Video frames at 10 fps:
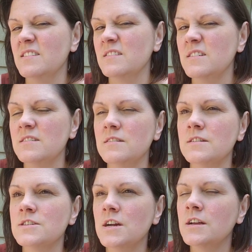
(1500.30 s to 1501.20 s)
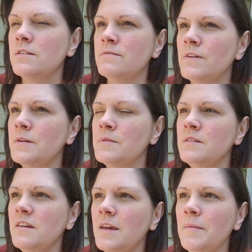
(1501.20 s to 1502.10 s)
as good as sunshine vitamin
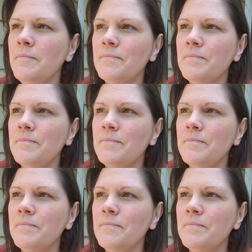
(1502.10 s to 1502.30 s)
D,